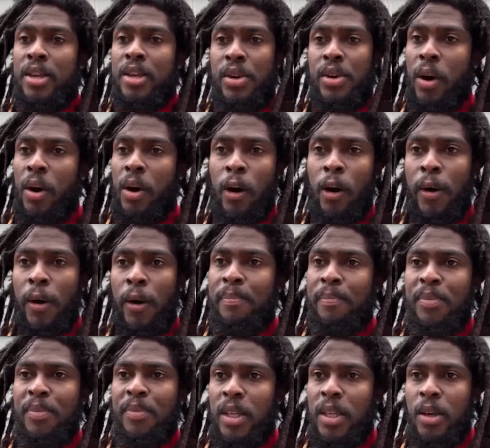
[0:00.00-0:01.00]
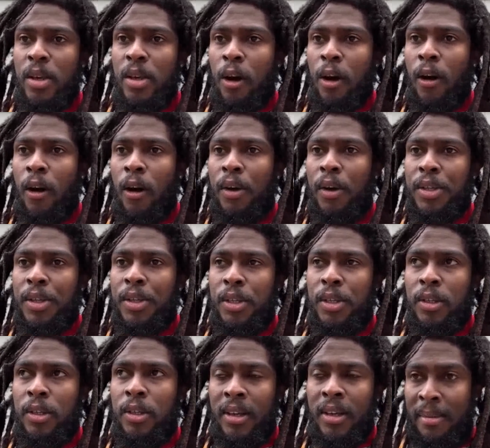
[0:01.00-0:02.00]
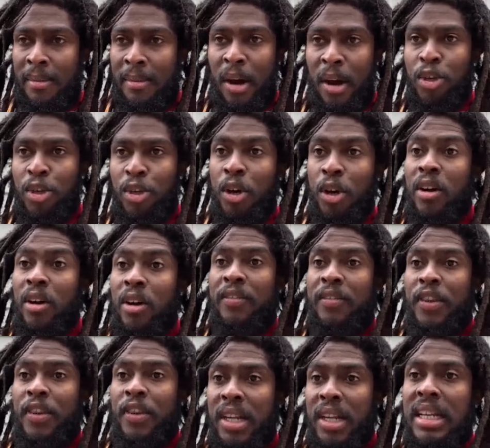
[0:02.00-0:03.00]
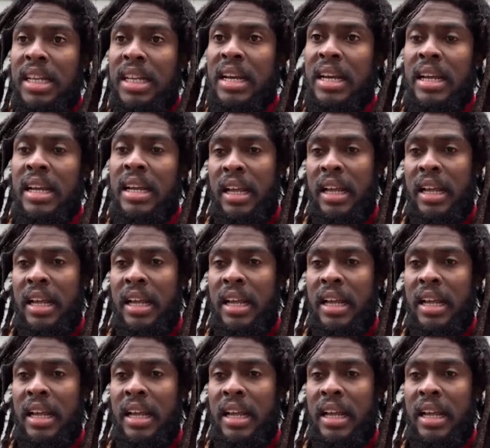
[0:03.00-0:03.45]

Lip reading: your your about your government